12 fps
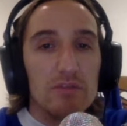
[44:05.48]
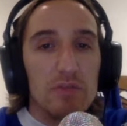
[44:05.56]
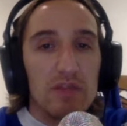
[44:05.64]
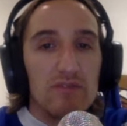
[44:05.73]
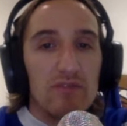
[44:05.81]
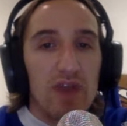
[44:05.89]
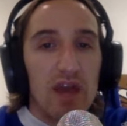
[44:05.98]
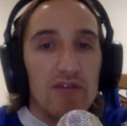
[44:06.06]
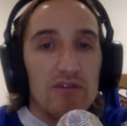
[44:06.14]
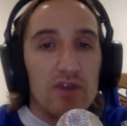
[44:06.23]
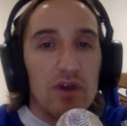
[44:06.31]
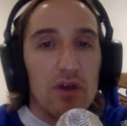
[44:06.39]
bet
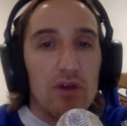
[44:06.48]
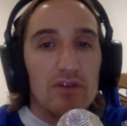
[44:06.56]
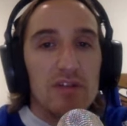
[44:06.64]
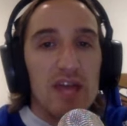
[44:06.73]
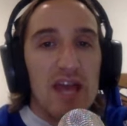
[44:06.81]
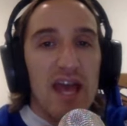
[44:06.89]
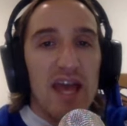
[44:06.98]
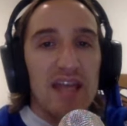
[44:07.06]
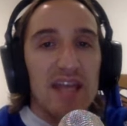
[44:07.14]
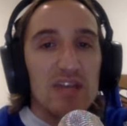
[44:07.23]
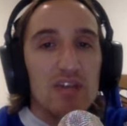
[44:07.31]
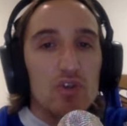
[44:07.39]
$5 and
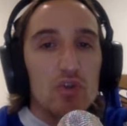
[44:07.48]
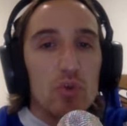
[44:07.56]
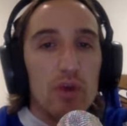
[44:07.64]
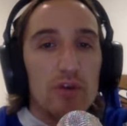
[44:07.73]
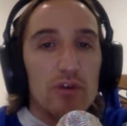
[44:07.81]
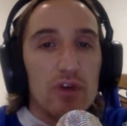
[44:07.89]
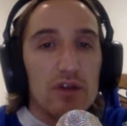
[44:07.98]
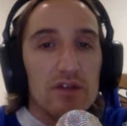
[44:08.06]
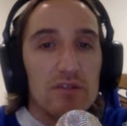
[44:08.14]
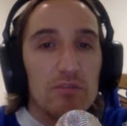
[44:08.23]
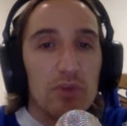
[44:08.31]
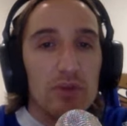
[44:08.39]
get
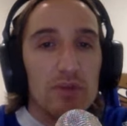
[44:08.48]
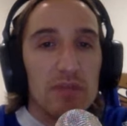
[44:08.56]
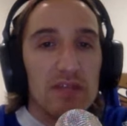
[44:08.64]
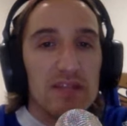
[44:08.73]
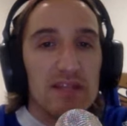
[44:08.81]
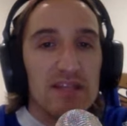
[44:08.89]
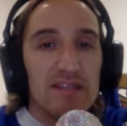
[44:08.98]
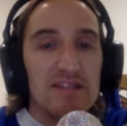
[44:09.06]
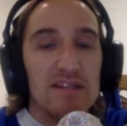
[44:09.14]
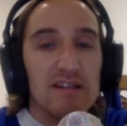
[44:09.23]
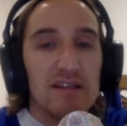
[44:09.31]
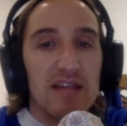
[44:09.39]
$200 in bonus bets
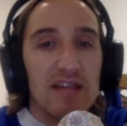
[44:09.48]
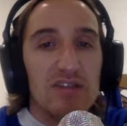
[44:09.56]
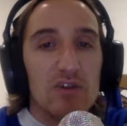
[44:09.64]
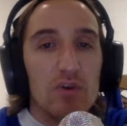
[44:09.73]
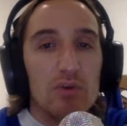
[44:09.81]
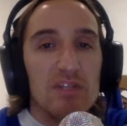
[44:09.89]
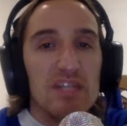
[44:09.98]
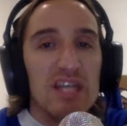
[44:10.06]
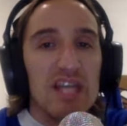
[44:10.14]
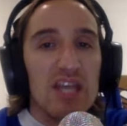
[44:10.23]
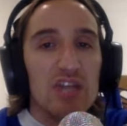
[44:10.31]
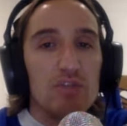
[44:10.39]
instantly. That's code
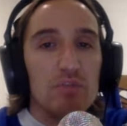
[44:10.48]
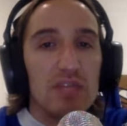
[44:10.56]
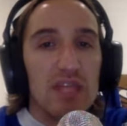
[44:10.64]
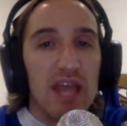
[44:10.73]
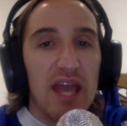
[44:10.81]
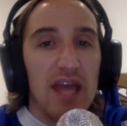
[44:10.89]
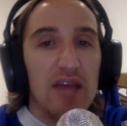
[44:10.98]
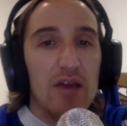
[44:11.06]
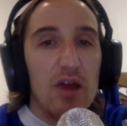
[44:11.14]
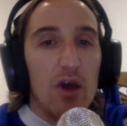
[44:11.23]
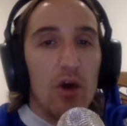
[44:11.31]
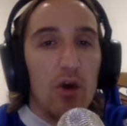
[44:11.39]
THPN,
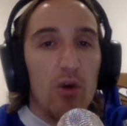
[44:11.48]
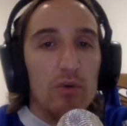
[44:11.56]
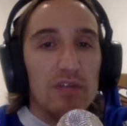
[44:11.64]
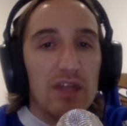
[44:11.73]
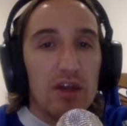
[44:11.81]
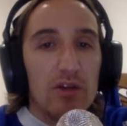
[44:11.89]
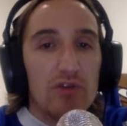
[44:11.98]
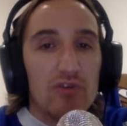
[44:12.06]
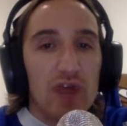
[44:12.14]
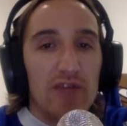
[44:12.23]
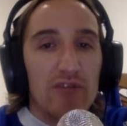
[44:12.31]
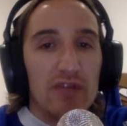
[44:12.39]
only on
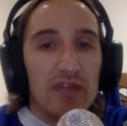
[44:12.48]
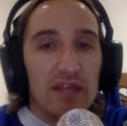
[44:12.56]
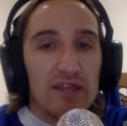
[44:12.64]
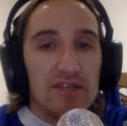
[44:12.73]
DraftKings.